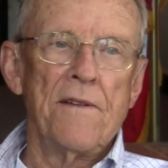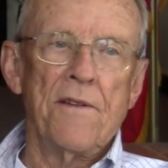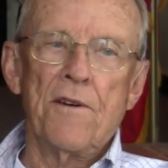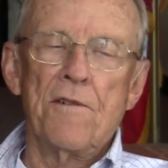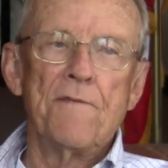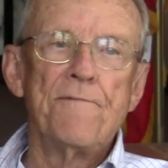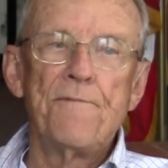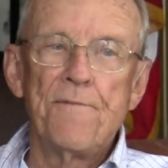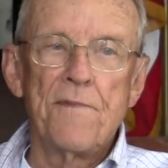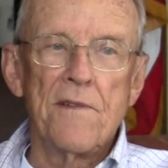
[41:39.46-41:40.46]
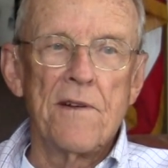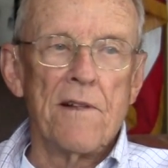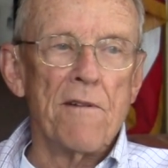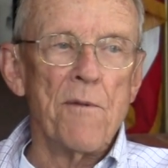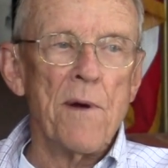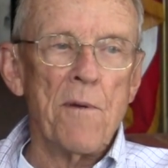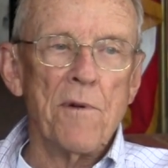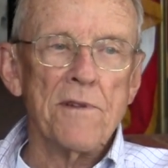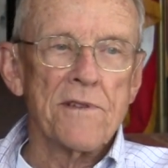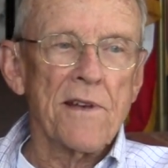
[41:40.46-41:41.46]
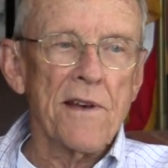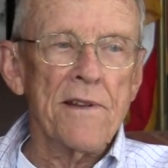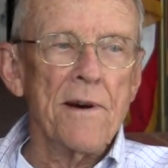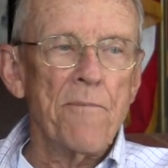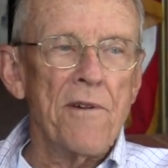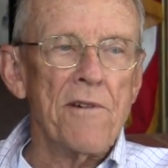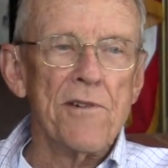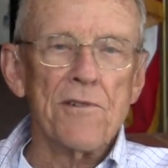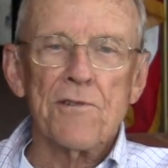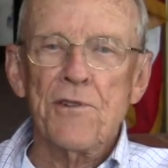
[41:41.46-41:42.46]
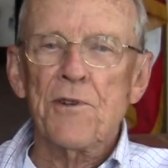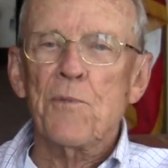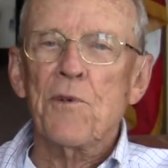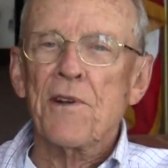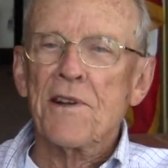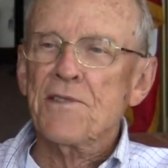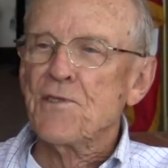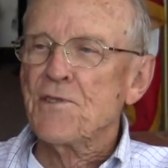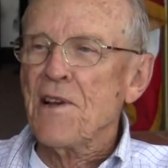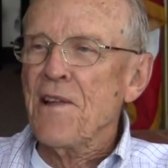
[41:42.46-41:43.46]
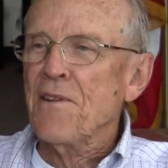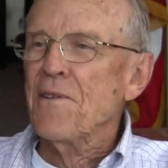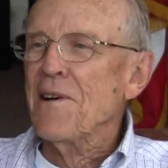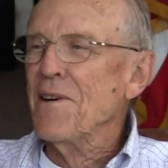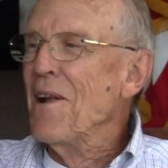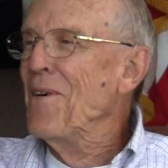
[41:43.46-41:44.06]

no. Much different. All I remember is getting up very early in the morning and standing around